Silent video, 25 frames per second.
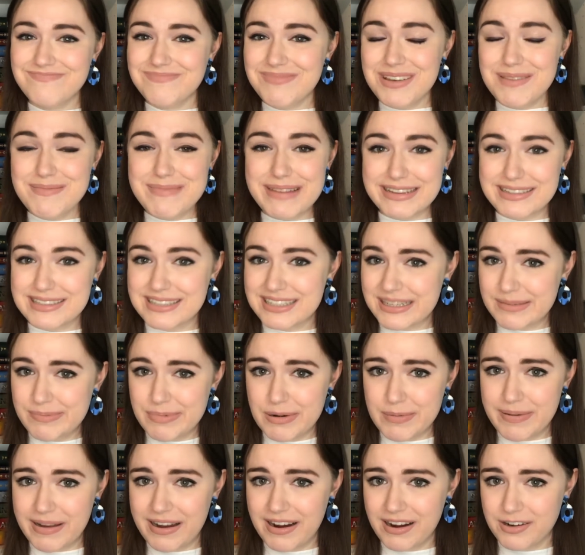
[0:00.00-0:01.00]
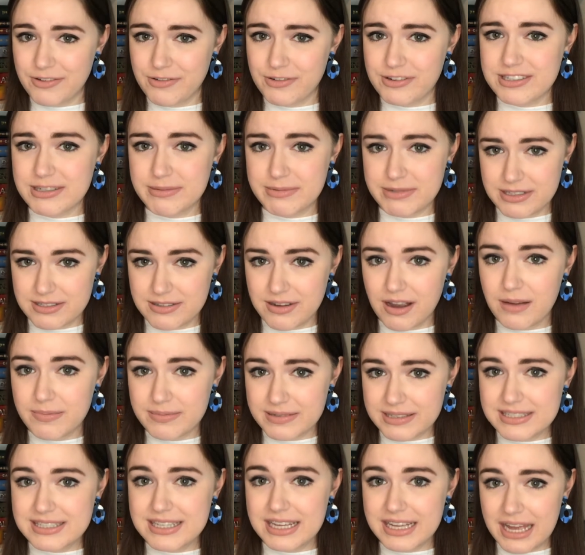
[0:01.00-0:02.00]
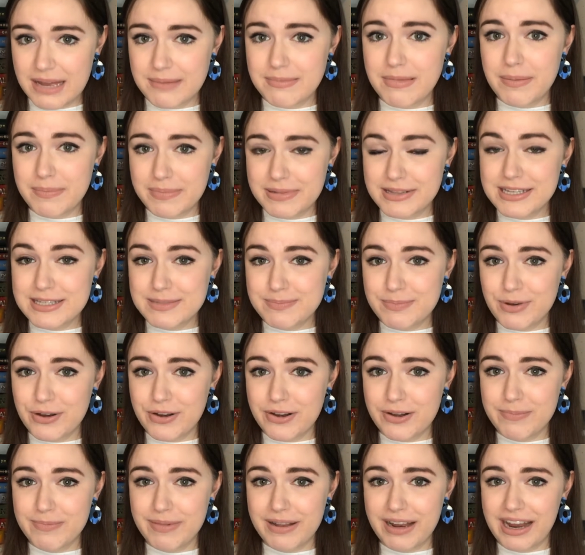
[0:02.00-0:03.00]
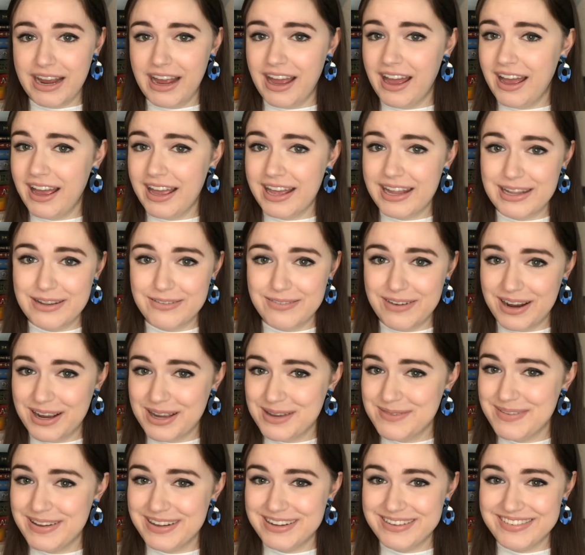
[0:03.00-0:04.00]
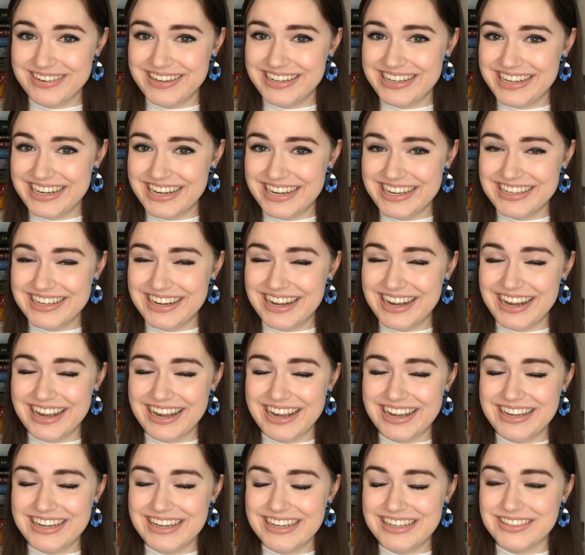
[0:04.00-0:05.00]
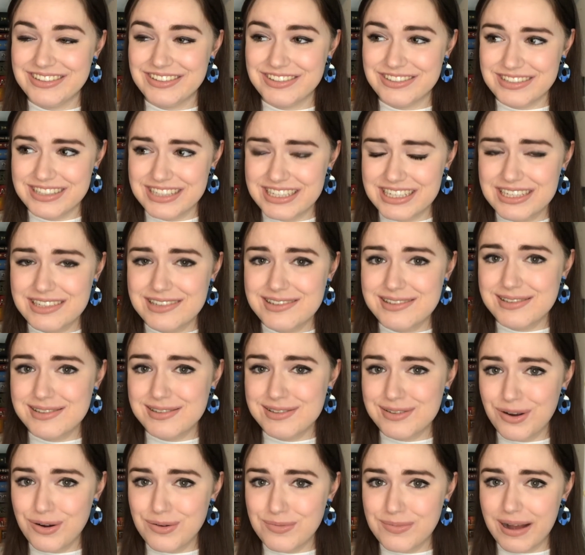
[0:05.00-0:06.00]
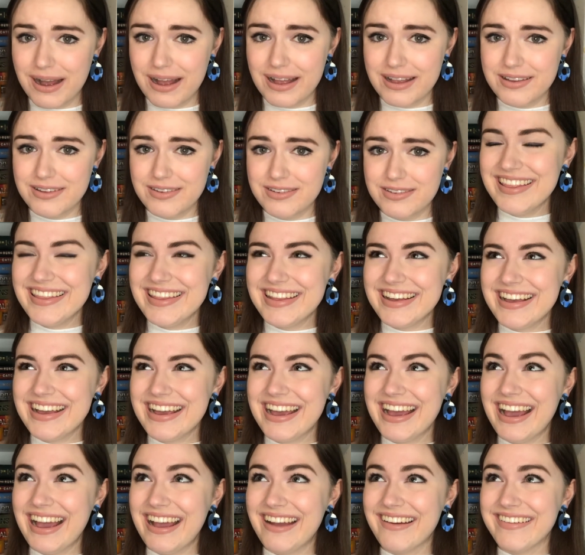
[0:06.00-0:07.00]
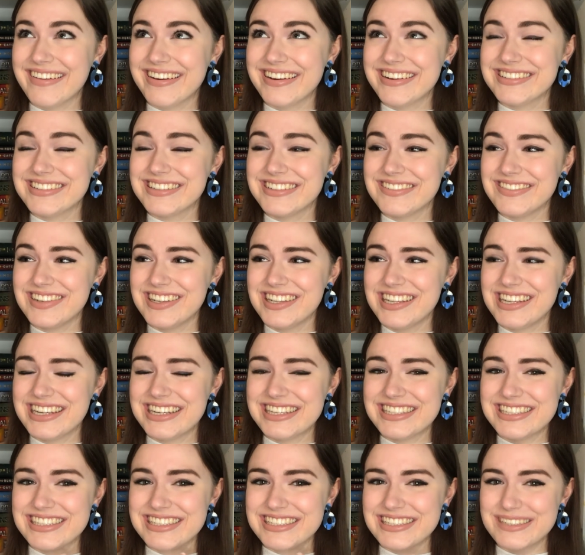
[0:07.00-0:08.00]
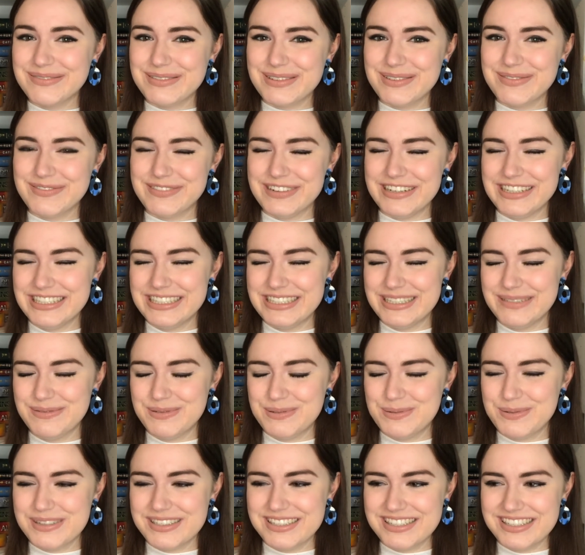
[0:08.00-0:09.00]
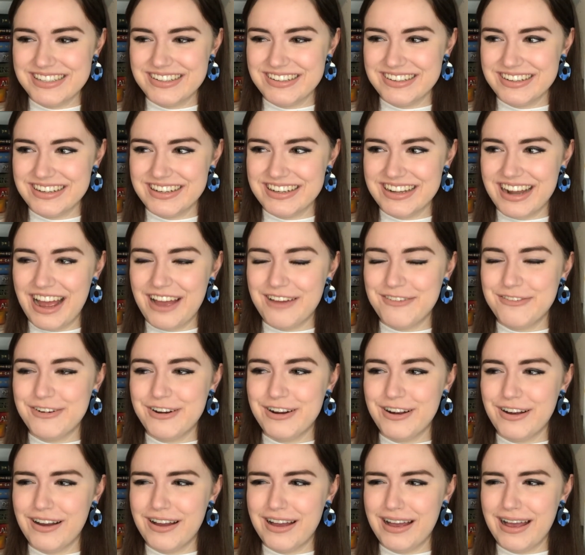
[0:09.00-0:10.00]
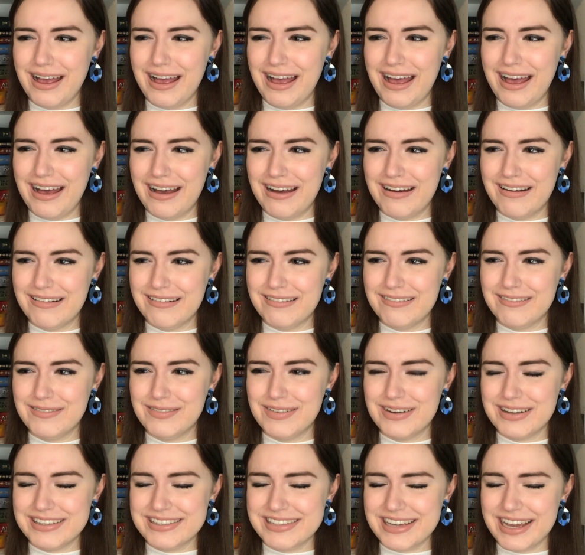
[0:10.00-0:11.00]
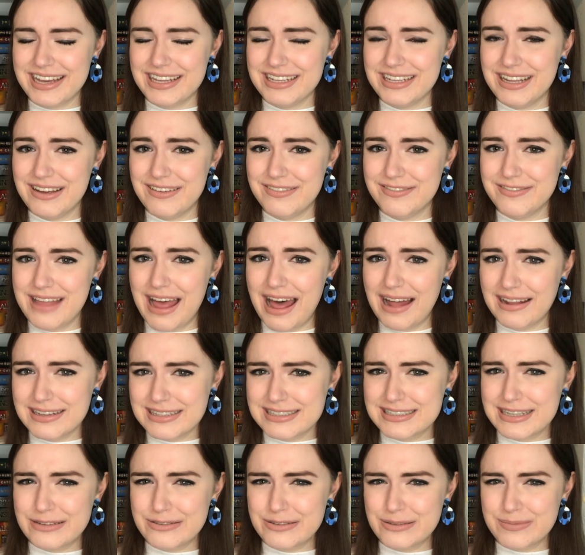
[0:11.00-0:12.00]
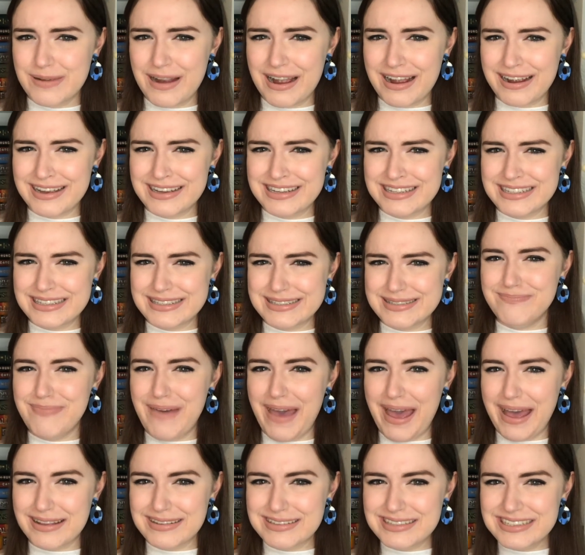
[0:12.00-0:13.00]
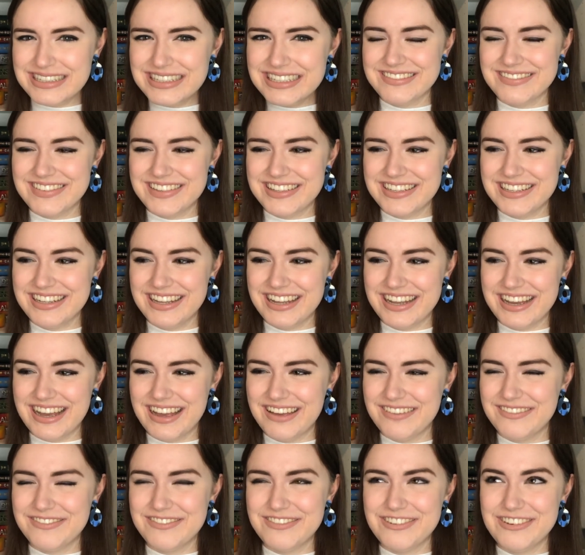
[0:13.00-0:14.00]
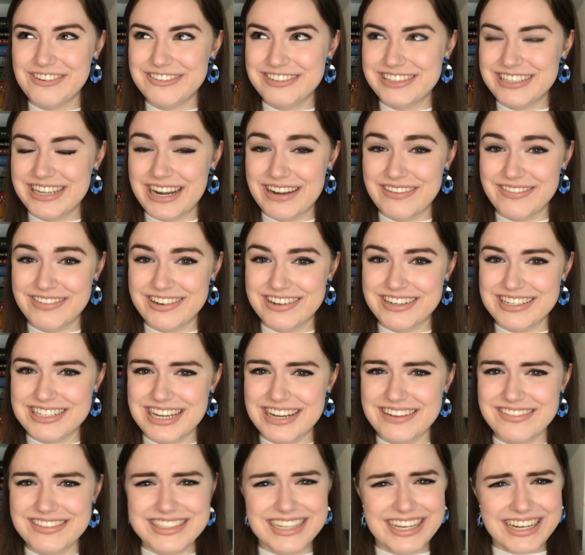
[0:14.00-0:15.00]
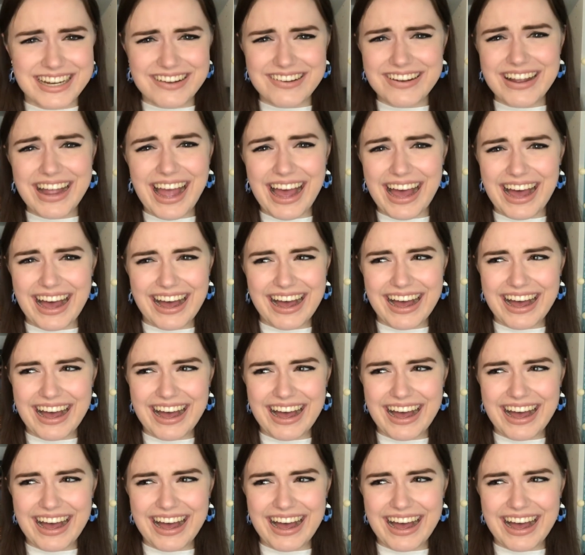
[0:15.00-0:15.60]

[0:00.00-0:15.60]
be mentally prepared for some of the topics that come up in this book, but I highly recommend reading it. I enjoyed it so much. The character relationships and friendships were so good. I forgot how much I love Alexandra Bracken's banter within like a few chapters. I was like, oh yeah,